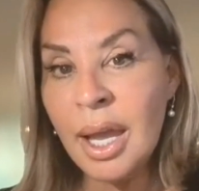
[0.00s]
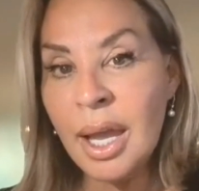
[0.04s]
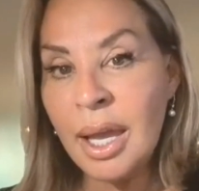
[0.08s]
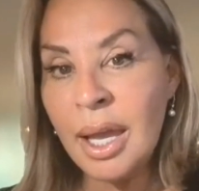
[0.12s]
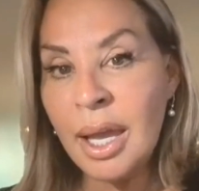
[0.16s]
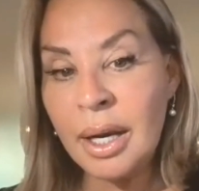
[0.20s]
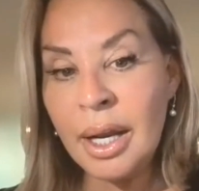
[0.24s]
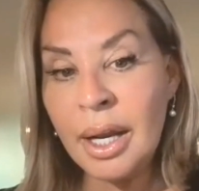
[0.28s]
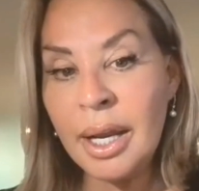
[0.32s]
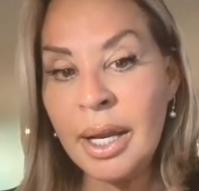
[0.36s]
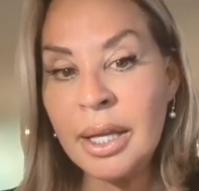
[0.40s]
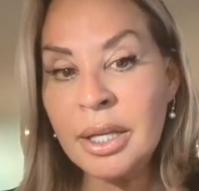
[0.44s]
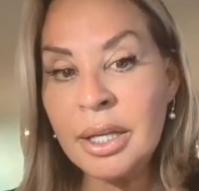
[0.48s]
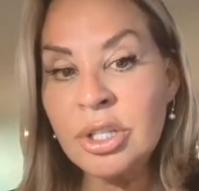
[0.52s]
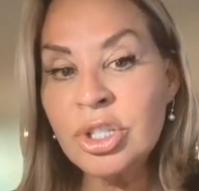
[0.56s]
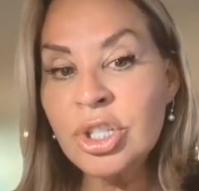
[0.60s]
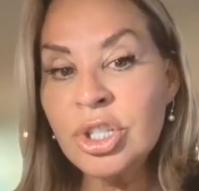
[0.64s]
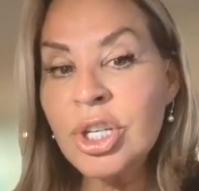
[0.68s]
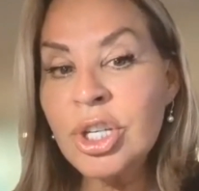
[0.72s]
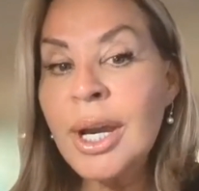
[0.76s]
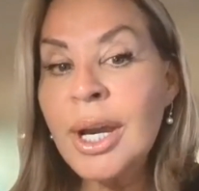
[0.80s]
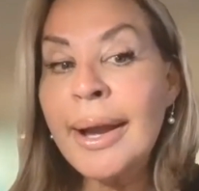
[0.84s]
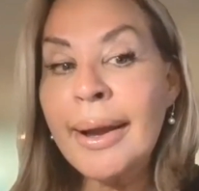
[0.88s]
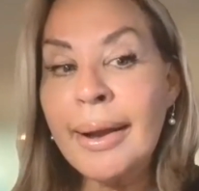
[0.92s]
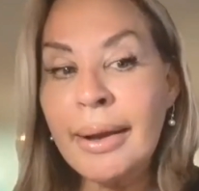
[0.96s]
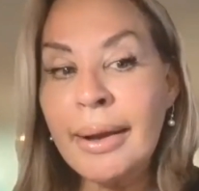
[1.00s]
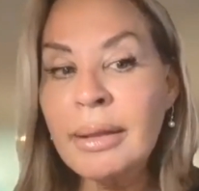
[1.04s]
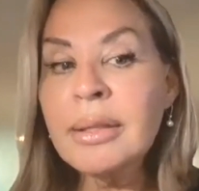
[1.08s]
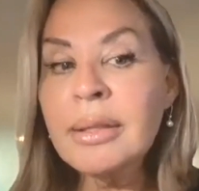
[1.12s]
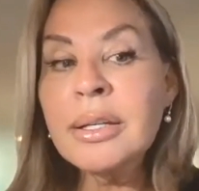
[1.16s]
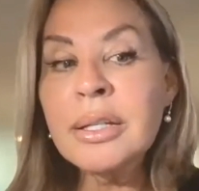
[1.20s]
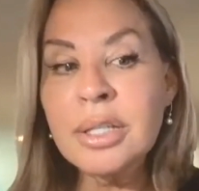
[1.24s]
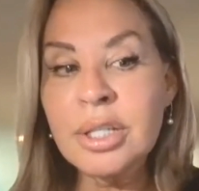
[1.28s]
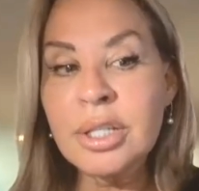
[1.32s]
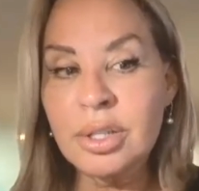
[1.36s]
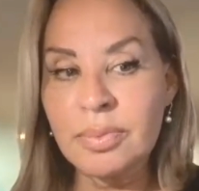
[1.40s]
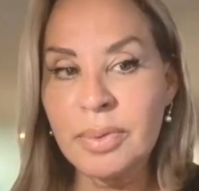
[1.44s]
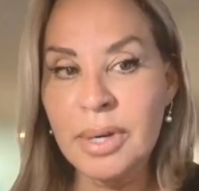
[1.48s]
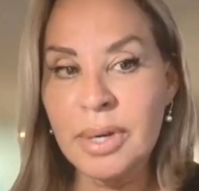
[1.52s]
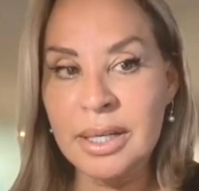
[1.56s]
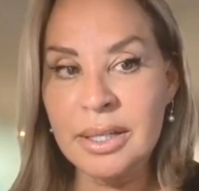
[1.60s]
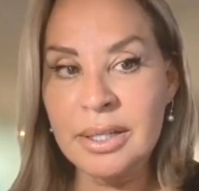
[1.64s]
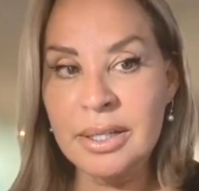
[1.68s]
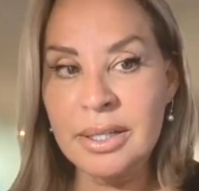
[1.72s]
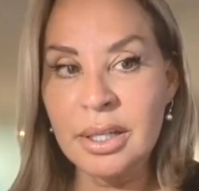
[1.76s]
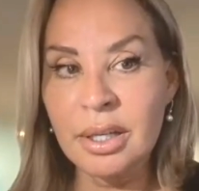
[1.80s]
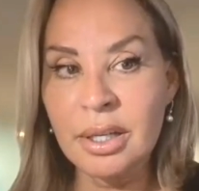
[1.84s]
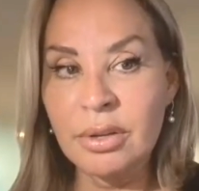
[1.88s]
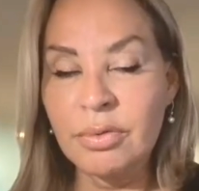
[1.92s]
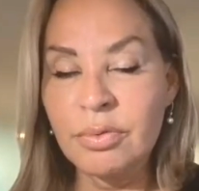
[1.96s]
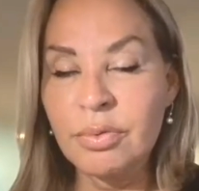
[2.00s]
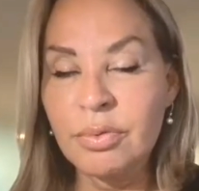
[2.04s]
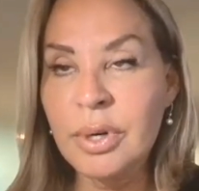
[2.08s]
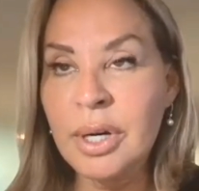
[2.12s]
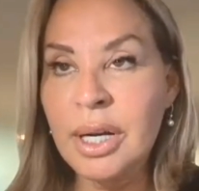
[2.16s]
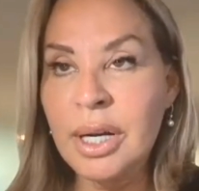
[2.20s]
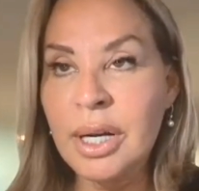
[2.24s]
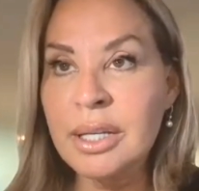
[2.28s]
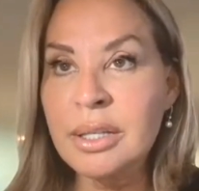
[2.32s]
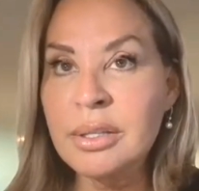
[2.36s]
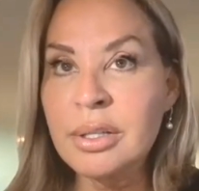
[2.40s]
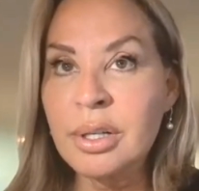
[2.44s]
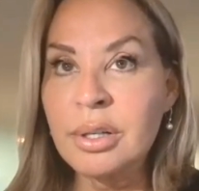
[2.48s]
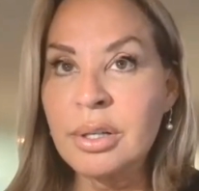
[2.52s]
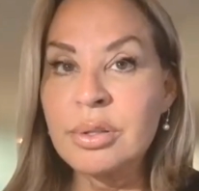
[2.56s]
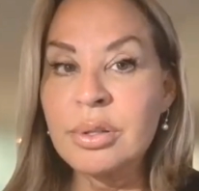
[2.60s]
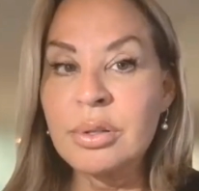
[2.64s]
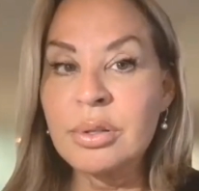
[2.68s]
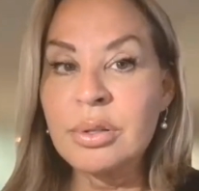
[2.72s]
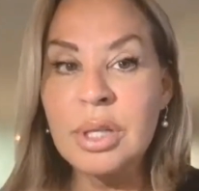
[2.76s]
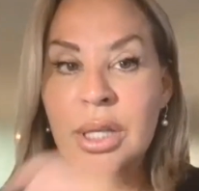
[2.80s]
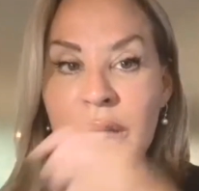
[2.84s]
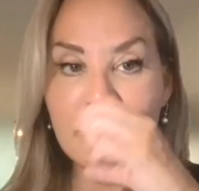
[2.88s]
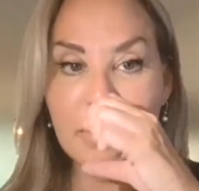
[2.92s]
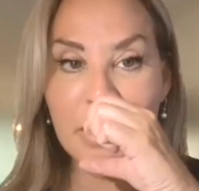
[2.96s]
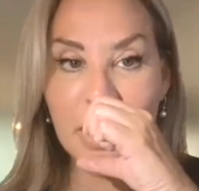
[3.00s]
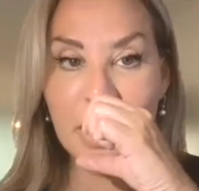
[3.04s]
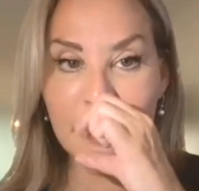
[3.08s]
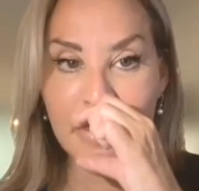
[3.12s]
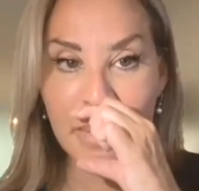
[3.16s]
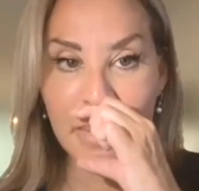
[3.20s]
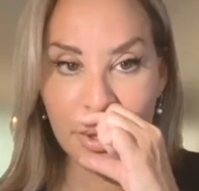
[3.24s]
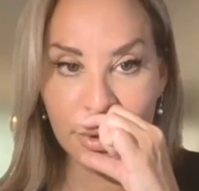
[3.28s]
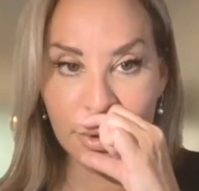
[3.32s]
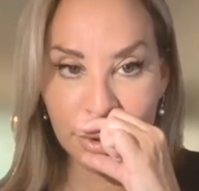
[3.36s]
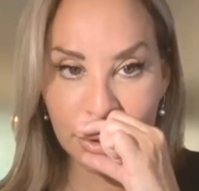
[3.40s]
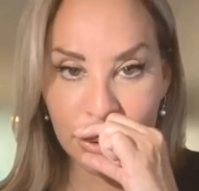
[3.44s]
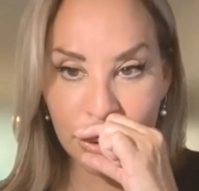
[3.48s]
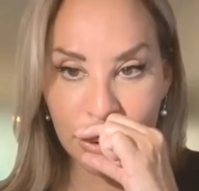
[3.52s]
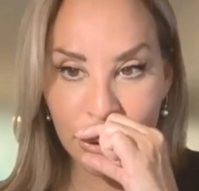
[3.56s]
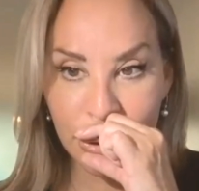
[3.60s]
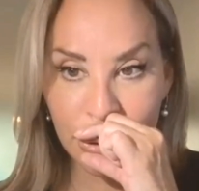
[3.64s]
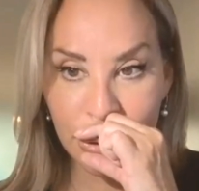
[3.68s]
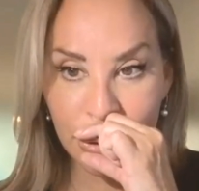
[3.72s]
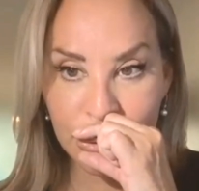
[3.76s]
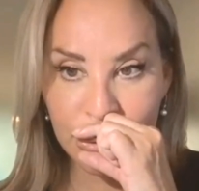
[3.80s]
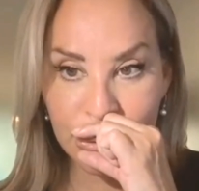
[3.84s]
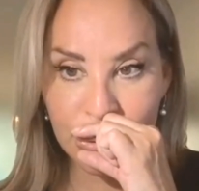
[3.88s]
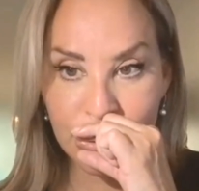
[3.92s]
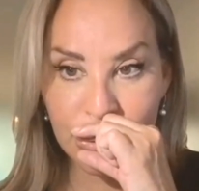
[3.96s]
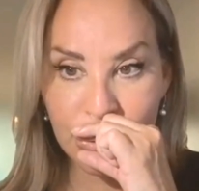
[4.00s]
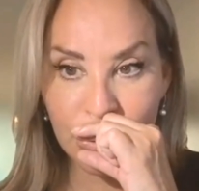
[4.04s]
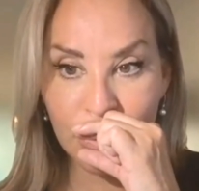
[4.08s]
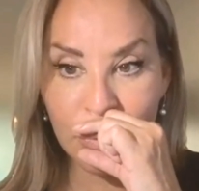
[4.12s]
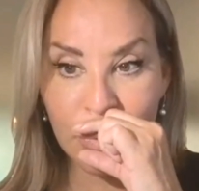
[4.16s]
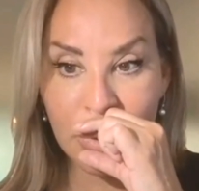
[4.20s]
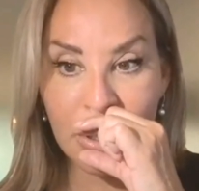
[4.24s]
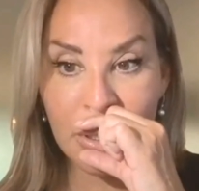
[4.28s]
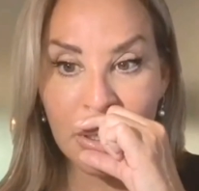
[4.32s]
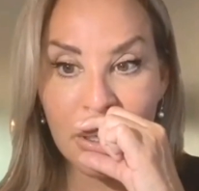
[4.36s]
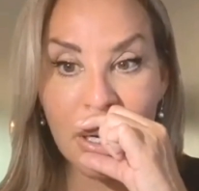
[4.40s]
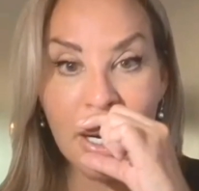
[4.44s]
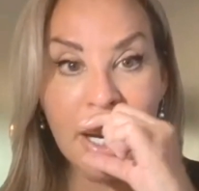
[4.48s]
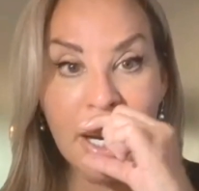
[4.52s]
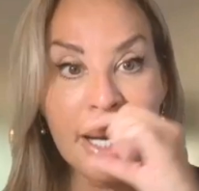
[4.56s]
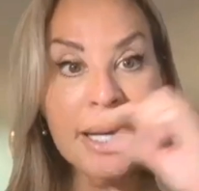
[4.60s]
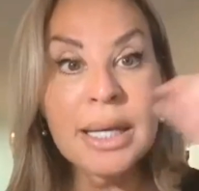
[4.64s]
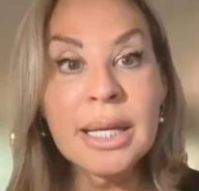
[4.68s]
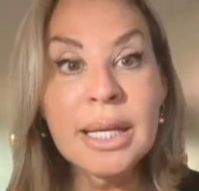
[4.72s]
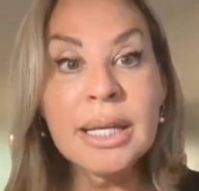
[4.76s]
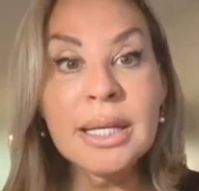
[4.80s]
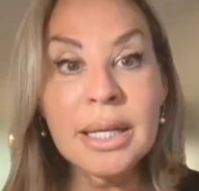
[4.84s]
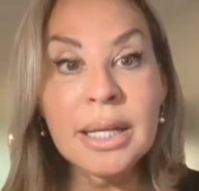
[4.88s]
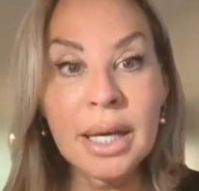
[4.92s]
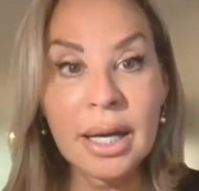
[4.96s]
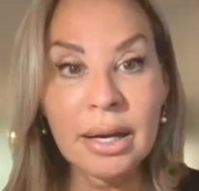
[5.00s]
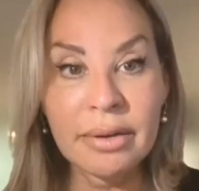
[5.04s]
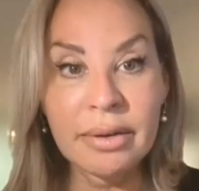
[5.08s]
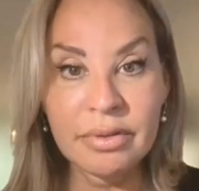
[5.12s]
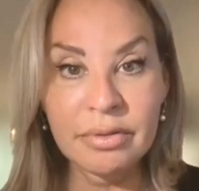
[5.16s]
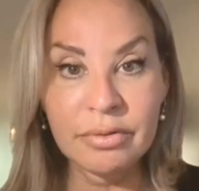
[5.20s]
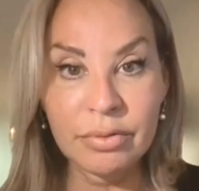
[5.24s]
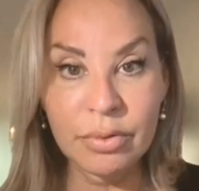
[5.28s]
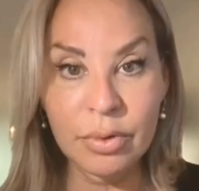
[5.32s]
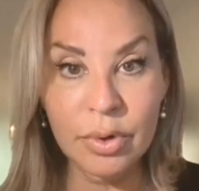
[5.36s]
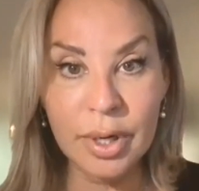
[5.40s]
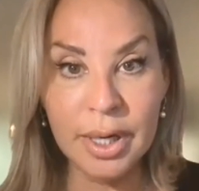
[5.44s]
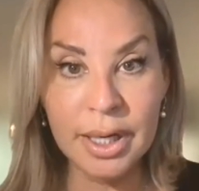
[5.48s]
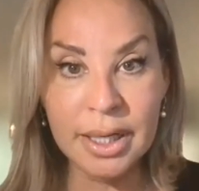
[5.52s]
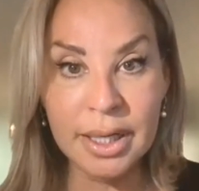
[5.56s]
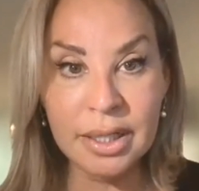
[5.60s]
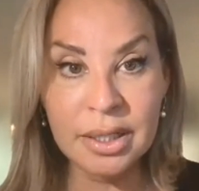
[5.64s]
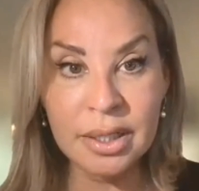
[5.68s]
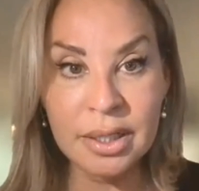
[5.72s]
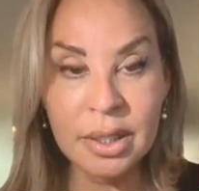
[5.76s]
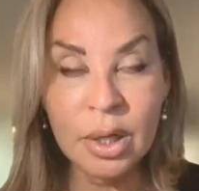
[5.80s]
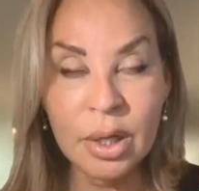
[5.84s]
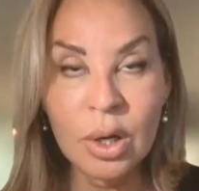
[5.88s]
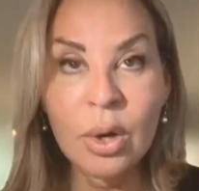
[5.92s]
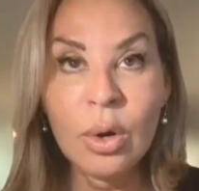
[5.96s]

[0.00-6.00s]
And I challenge myself when I start to keep my mouth closed, when I need to have a voice,